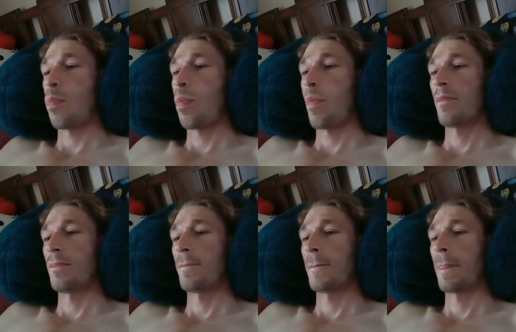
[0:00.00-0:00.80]

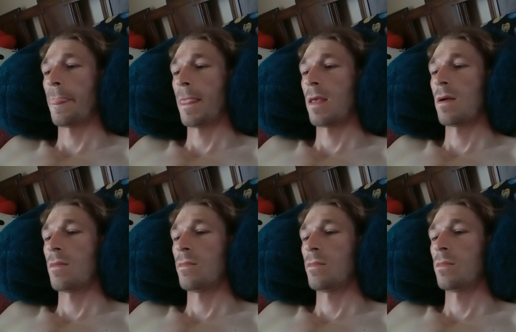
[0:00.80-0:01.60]

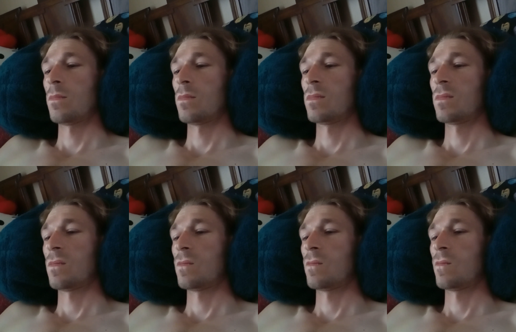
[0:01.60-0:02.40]

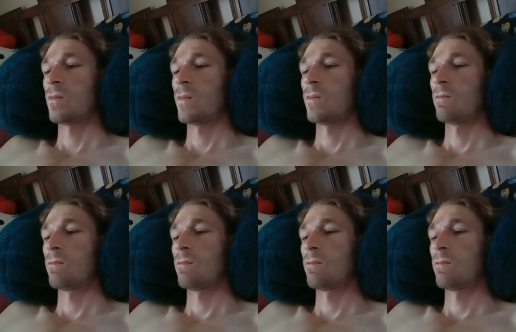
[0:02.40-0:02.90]
Nothing is said.